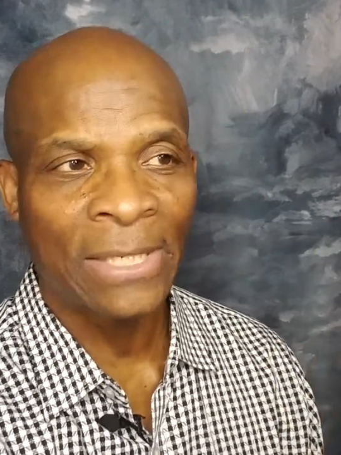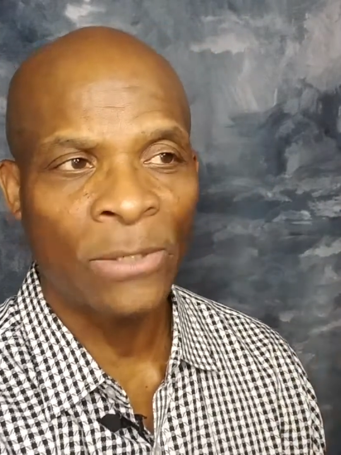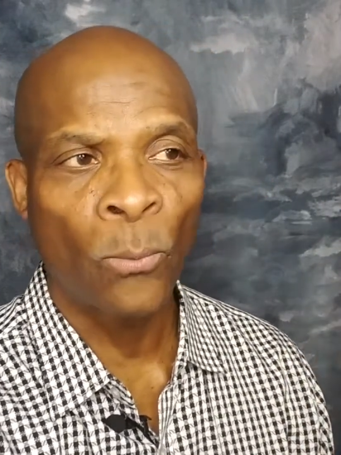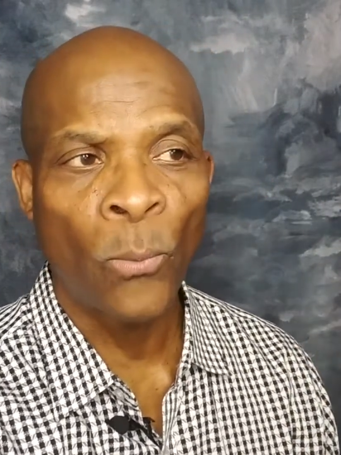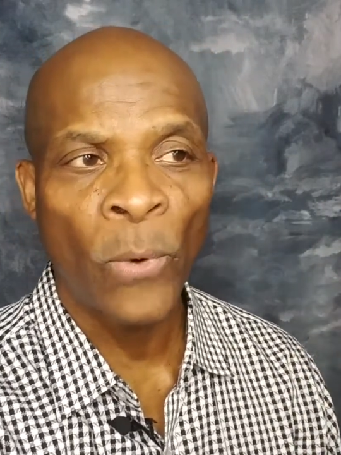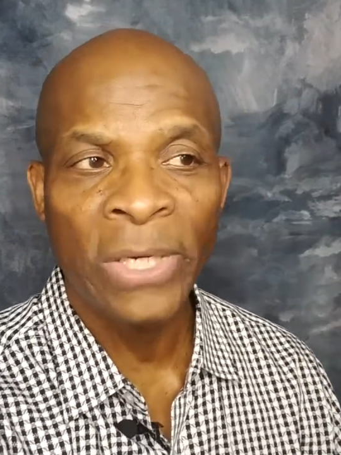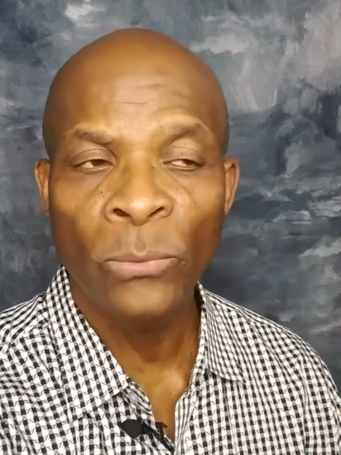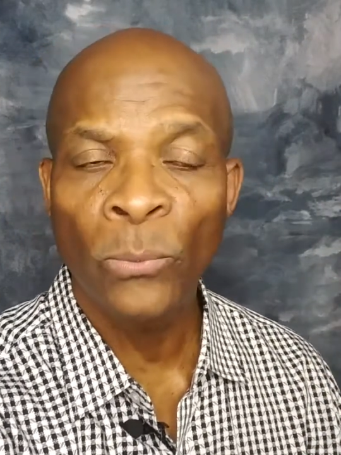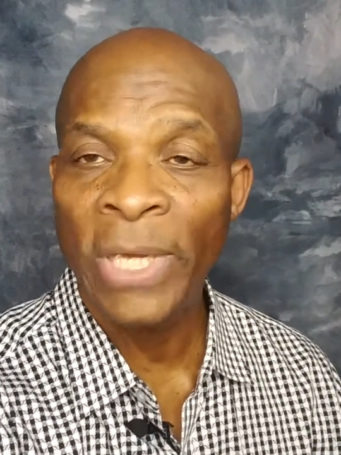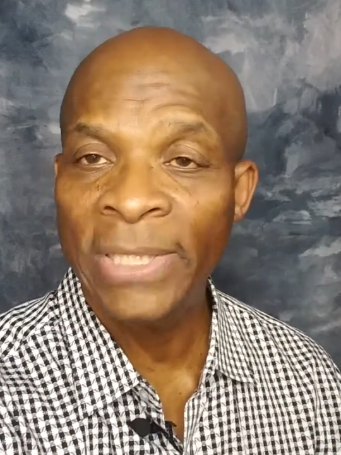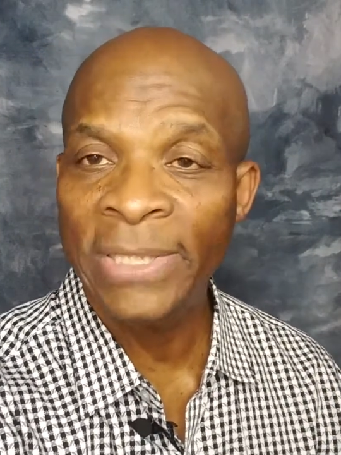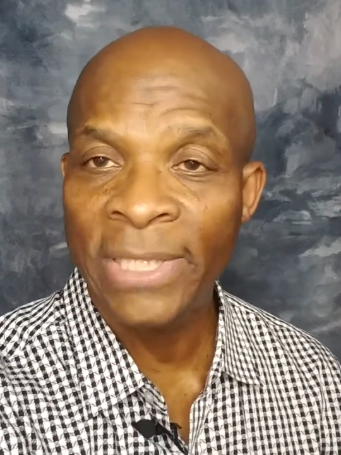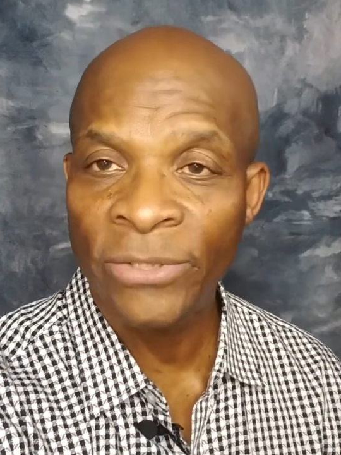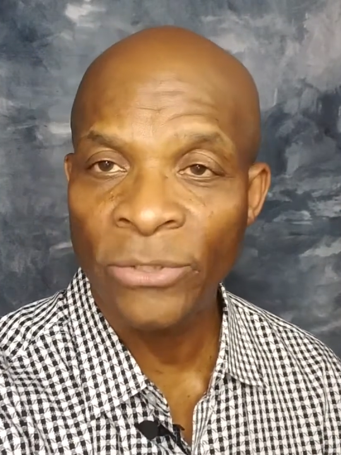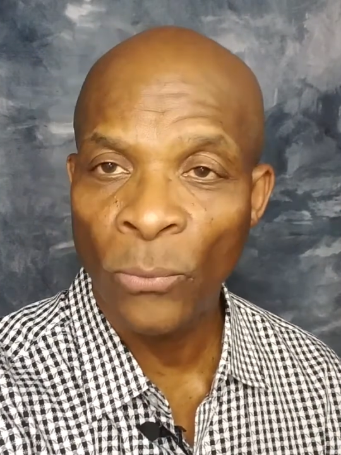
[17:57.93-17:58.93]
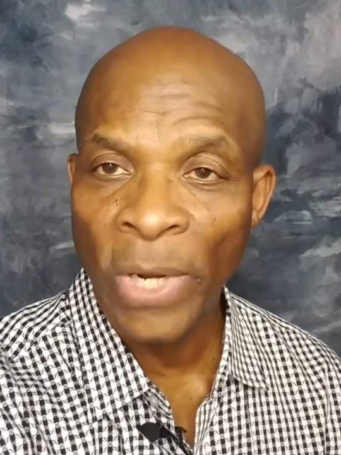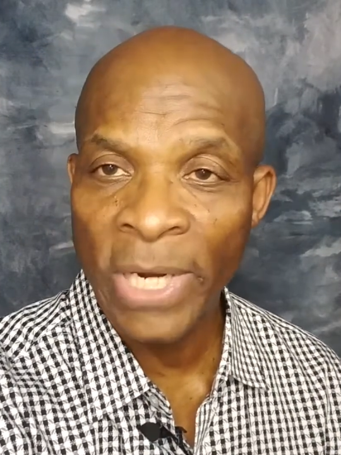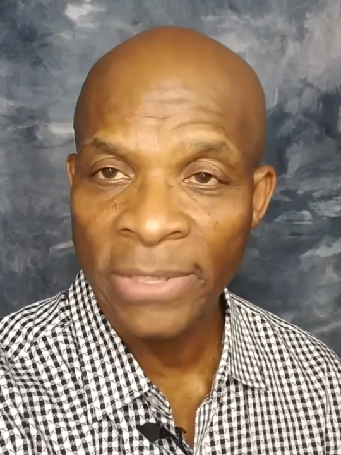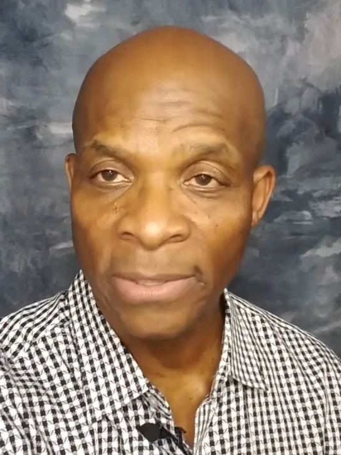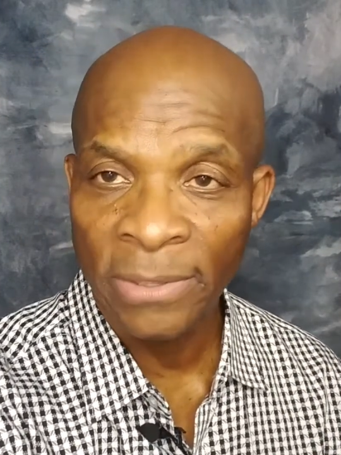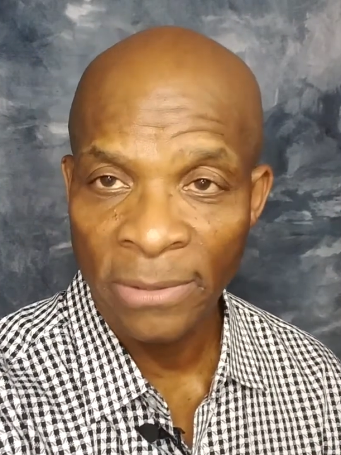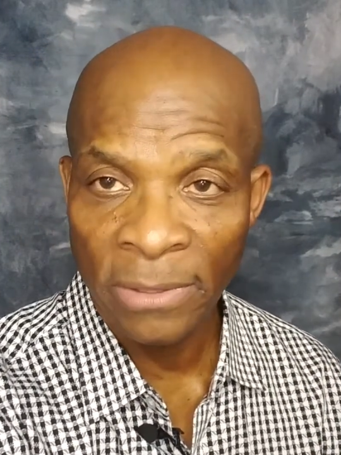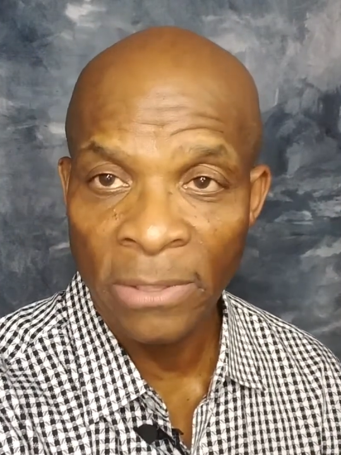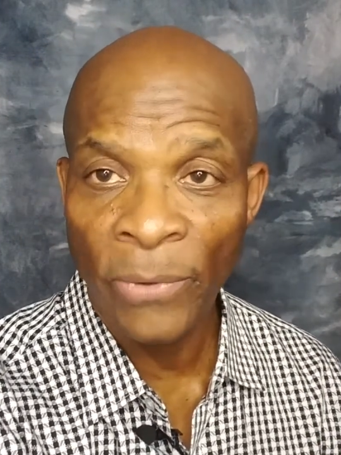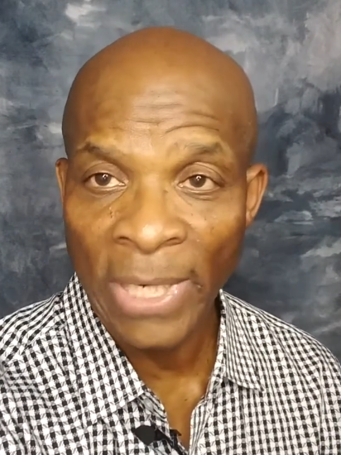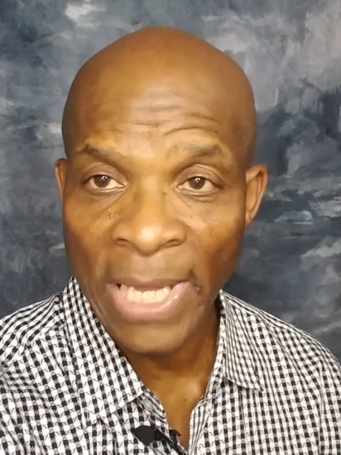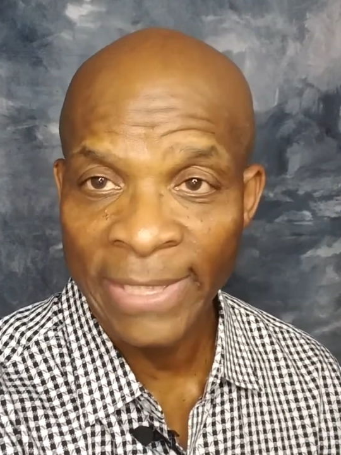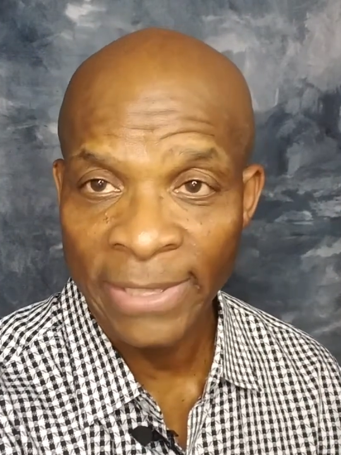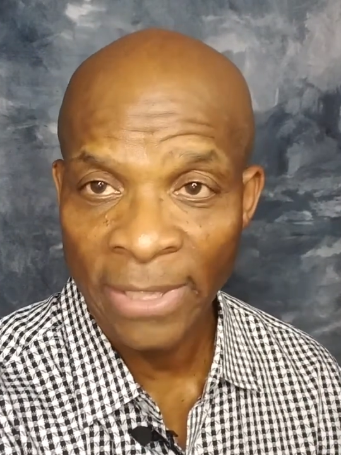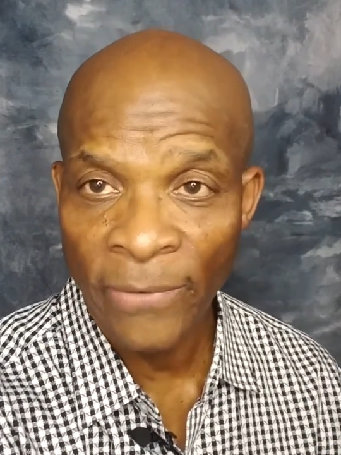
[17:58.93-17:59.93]
a win-win situation. You
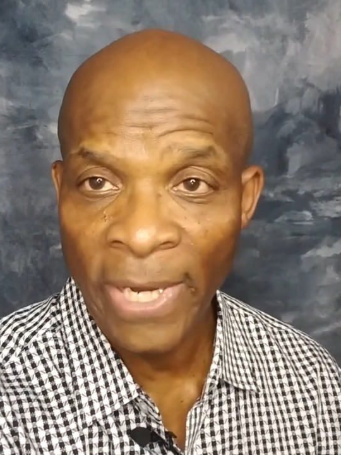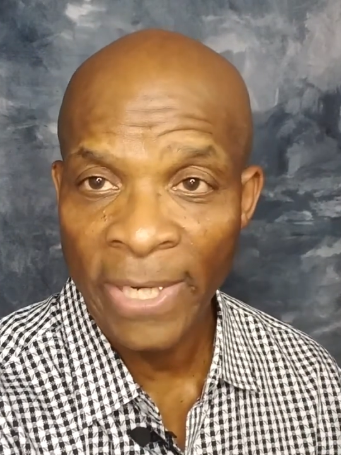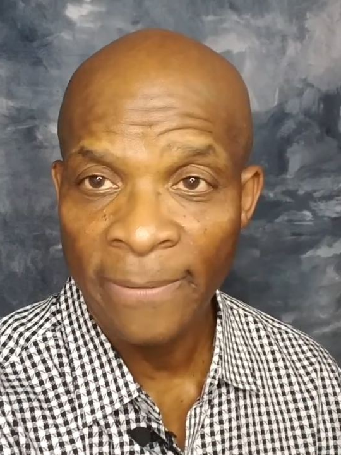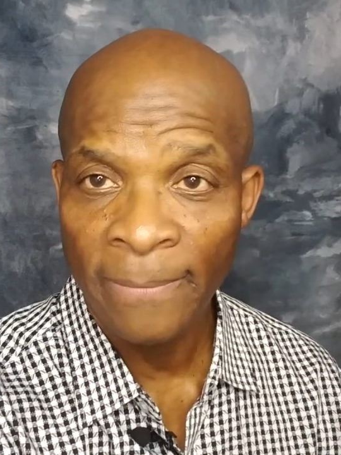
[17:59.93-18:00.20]
realize that, right?